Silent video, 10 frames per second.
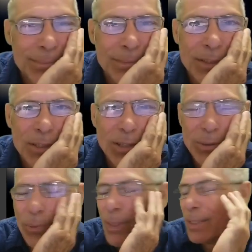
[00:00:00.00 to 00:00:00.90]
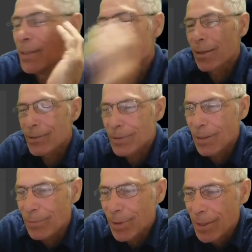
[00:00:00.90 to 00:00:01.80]
it's hard to read a lot of
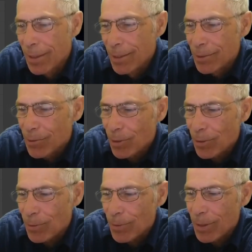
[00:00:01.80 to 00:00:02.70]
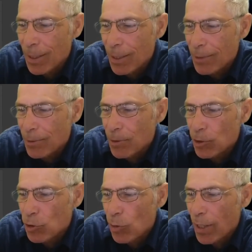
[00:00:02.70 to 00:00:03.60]
stuff, so I don't.
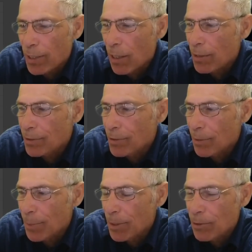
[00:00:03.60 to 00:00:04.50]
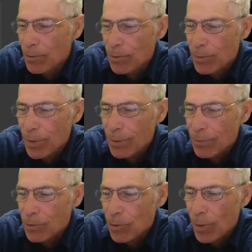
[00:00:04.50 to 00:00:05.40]
Show icons in the menus, yeah.
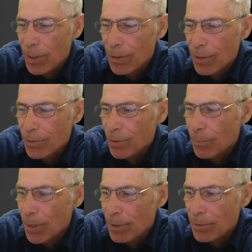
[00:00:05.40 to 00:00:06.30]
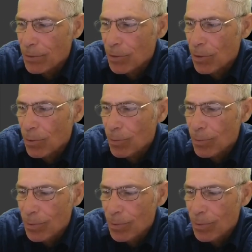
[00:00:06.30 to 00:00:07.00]
Show icons on buttons, no.